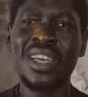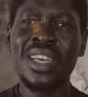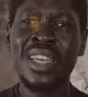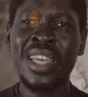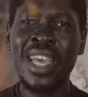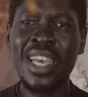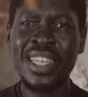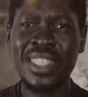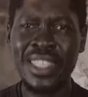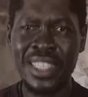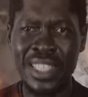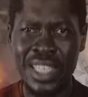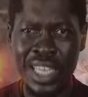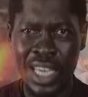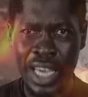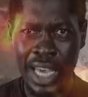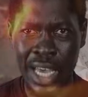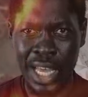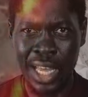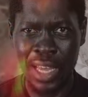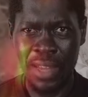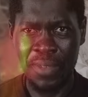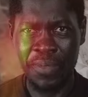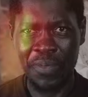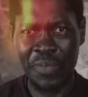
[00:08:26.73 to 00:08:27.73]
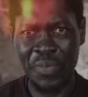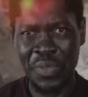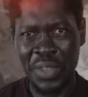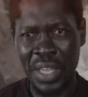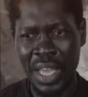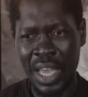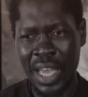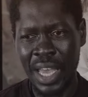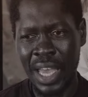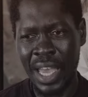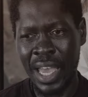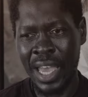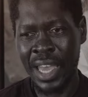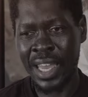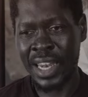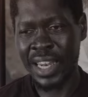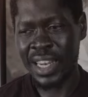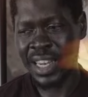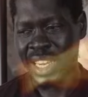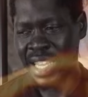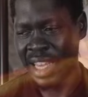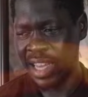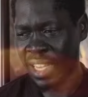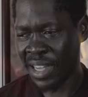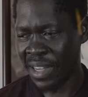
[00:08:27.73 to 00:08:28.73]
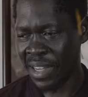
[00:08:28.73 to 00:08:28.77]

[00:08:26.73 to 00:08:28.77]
gets here and